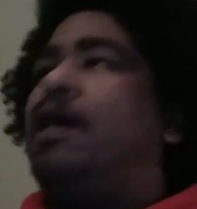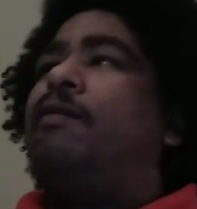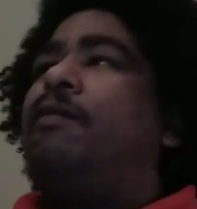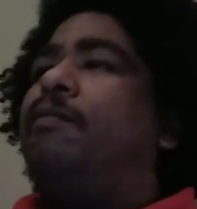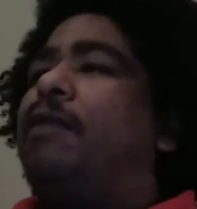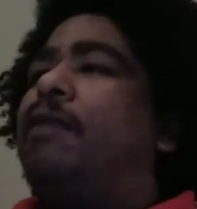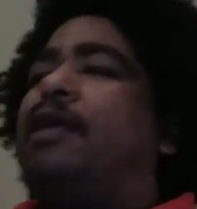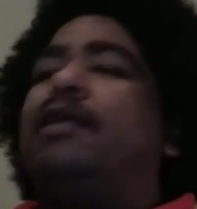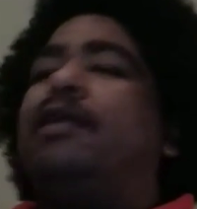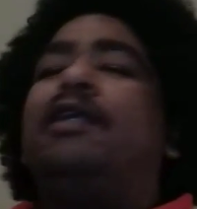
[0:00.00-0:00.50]

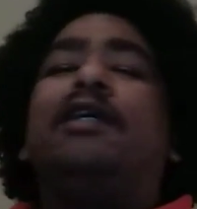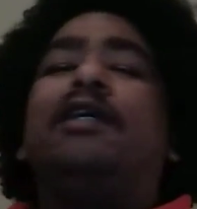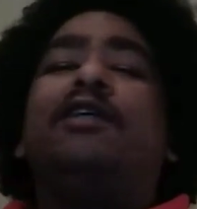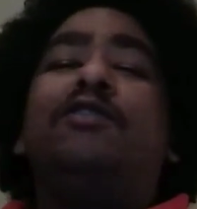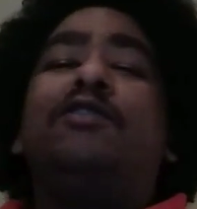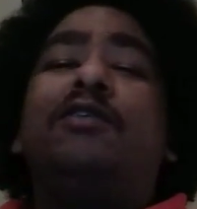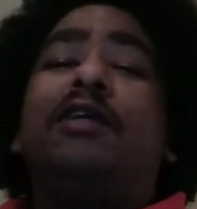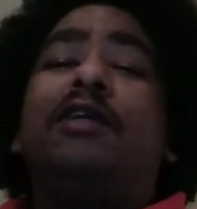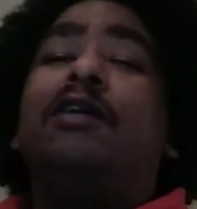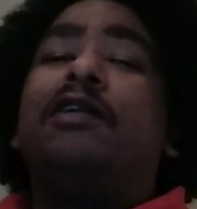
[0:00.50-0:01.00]
I'm like,
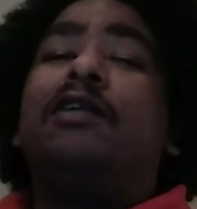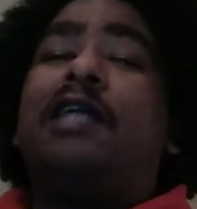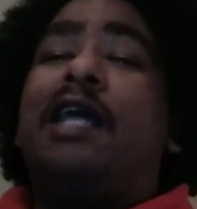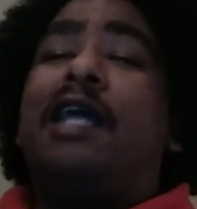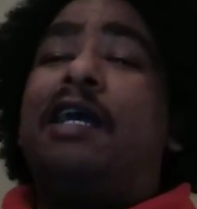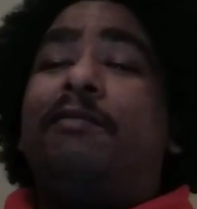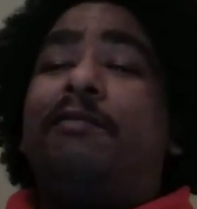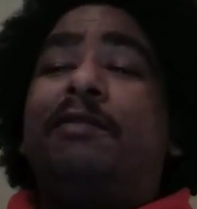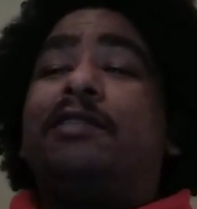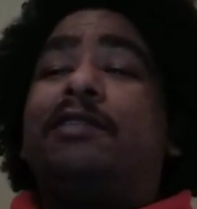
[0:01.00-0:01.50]
nigga, you gonna
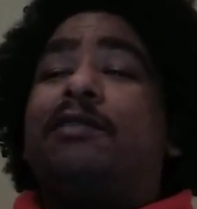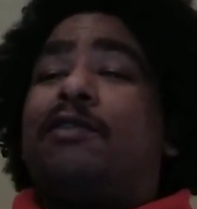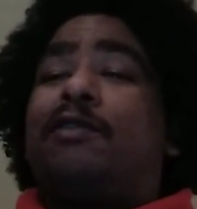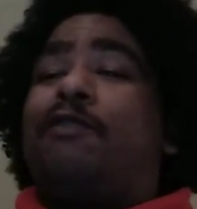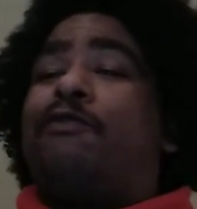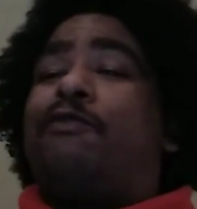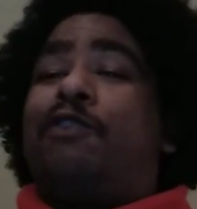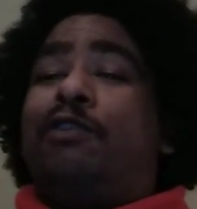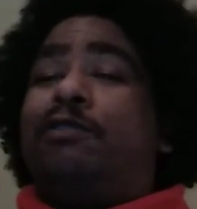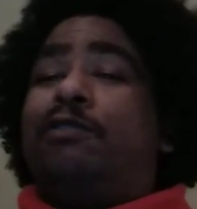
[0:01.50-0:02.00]
gave me some
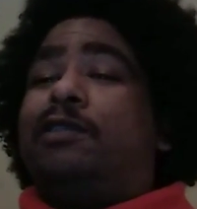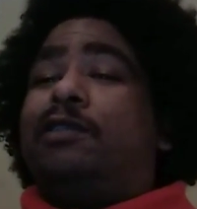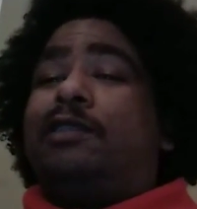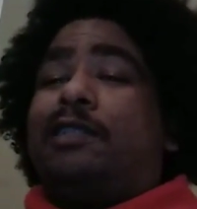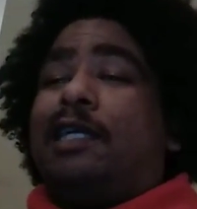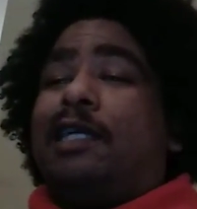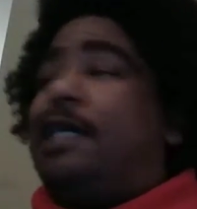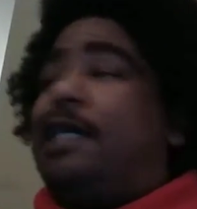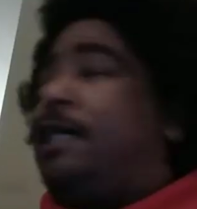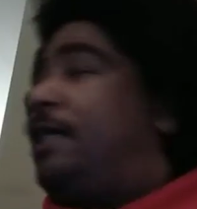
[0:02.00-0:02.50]
confusing
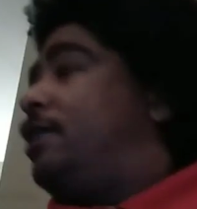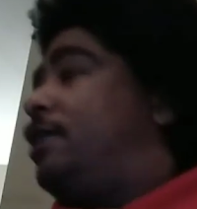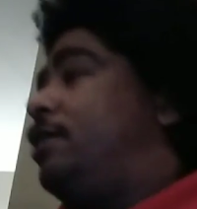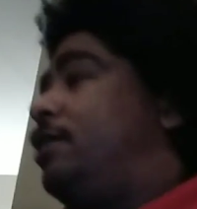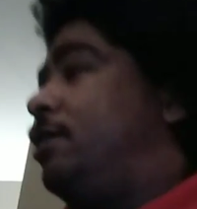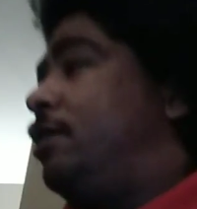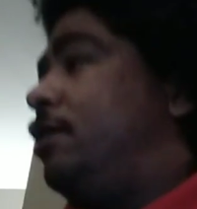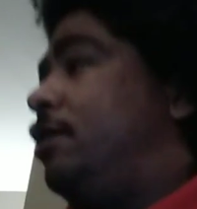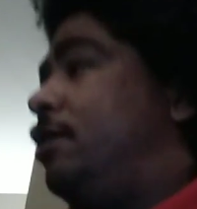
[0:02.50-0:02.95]
signs.